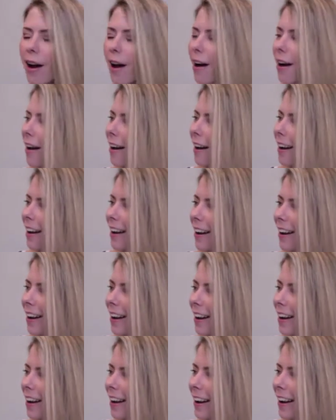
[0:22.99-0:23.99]

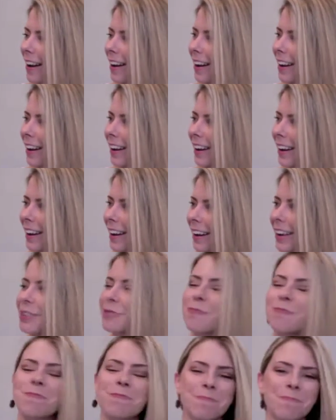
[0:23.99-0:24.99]

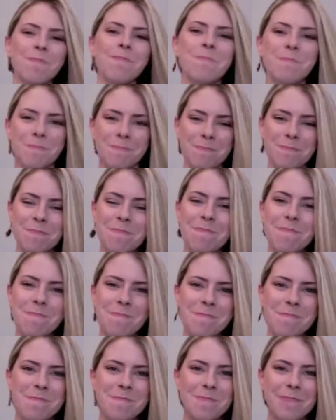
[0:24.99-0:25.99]

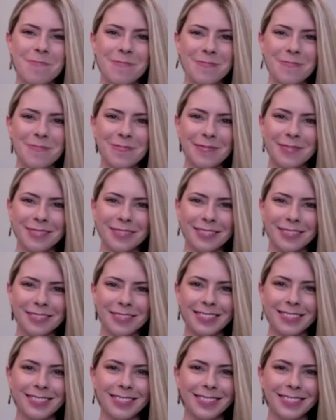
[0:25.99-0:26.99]

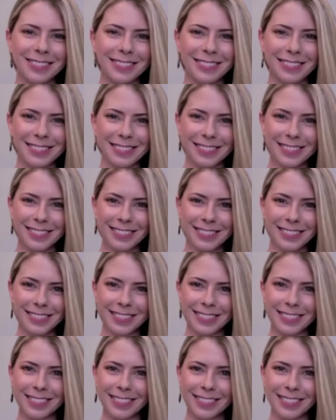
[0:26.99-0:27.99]

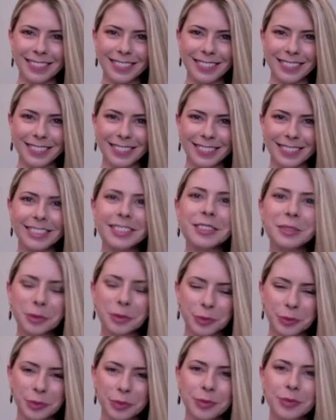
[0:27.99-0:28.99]

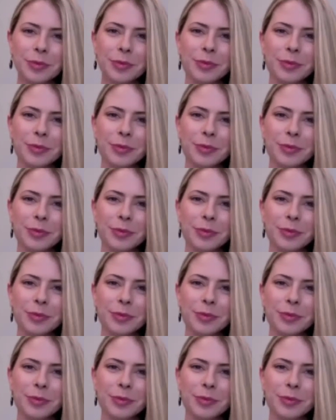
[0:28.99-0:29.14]
(silent)